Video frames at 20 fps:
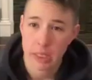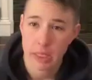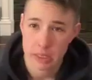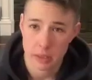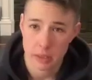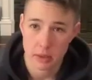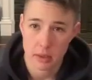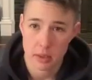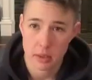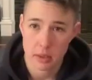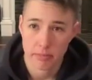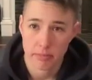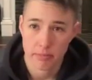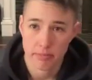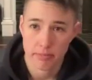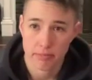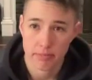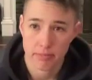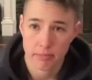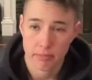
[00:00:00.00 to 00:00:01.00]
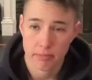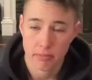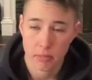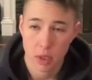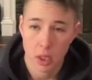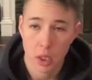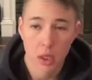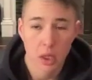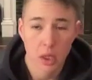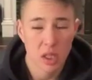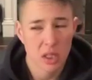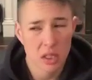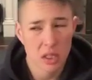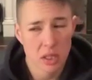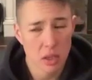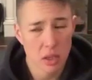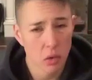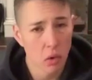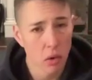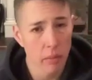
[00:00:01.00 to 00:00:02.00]
Excellent.
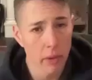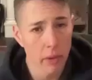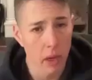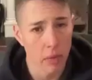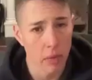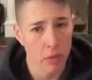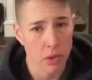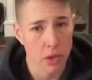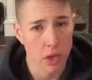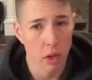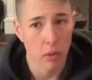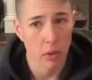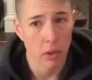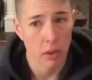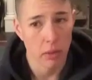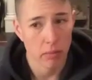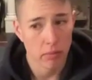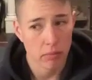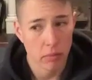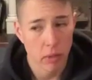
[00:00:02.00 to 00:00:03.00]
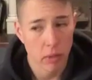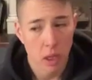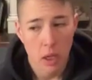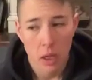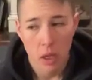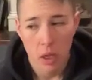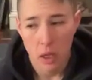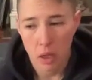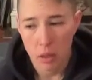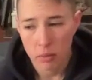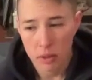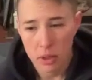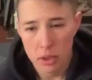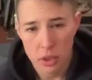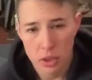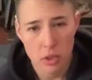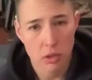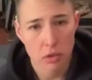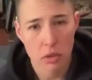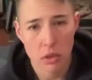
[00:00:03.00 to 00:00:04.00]
Let's just start warming up, shall we?
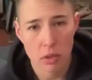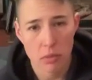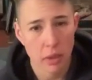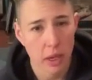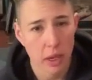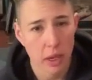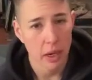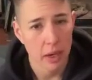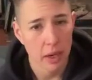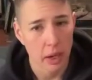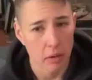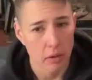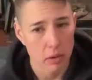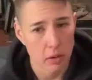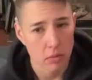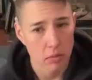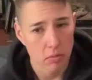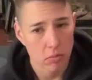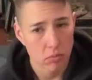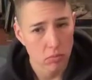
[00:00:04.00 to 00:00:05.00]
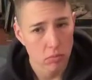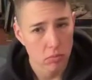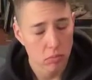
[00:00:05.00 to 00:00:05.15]
Let's just do cat cows.